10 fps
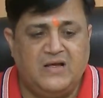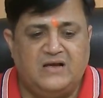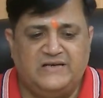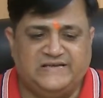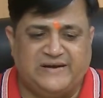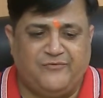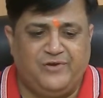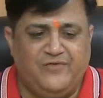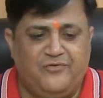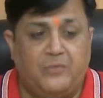is
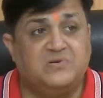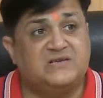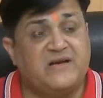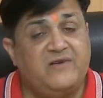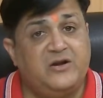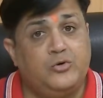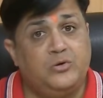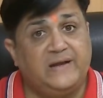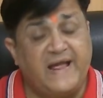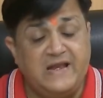roughly from 7
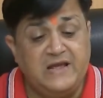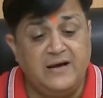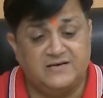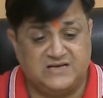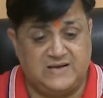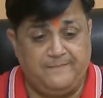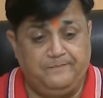to 10 years,